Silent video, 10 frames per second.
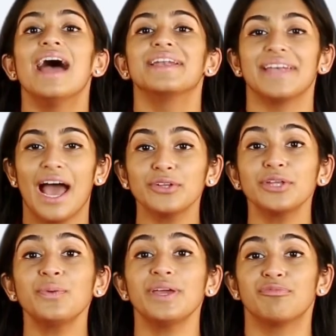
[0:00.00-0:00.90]
Now
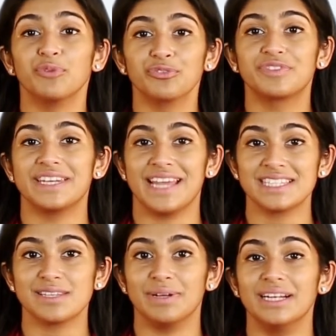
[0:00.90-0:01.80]
that we have moved the
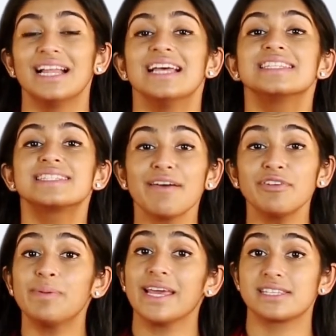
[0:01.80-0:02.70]
decimal
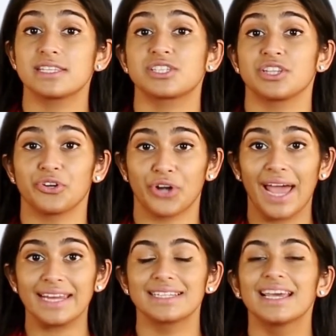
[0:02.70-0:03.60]
7 places to the
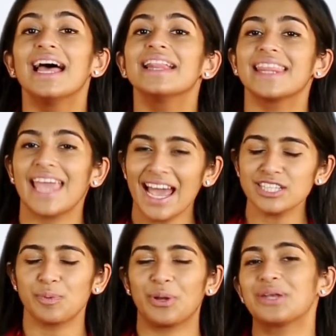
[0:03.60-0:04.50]
right, the
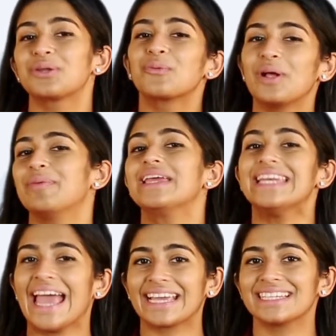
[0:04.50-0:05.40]
exponent will be
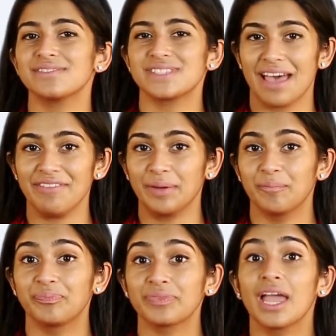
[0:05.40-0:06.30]
negative 7.
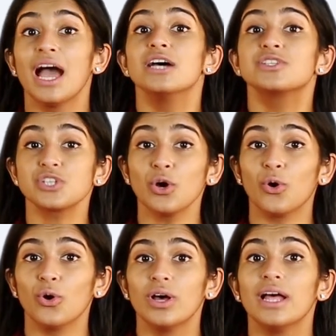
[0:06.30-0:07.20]

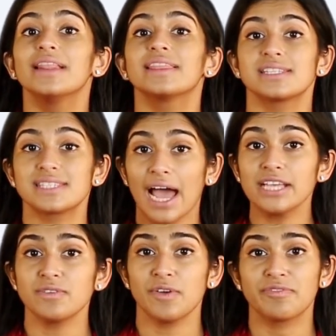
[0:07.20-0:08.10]
So, the
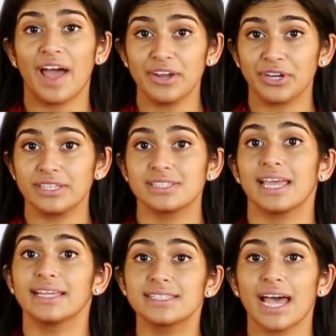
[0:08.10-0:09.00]
size of a virus
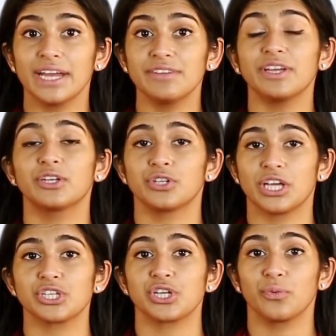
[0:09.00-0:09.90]
in scientific
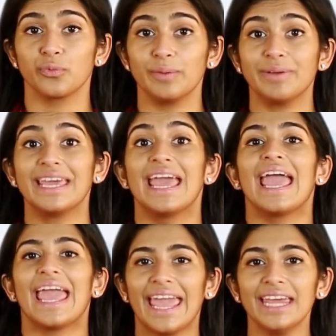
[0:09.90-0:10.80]
notation will be
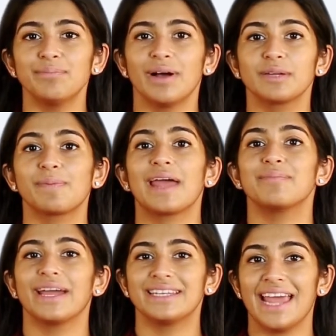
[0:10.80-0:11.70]
8 multiplied
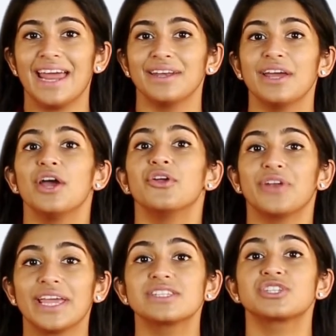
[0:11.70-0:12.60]
by 10
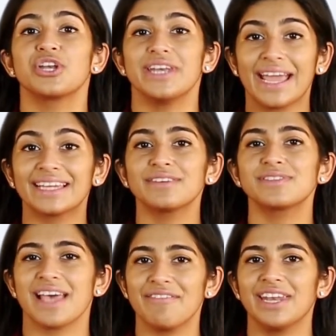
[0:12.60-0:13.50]
raised to negative
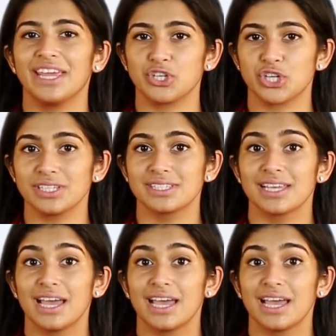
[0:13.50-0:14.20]
7 inches.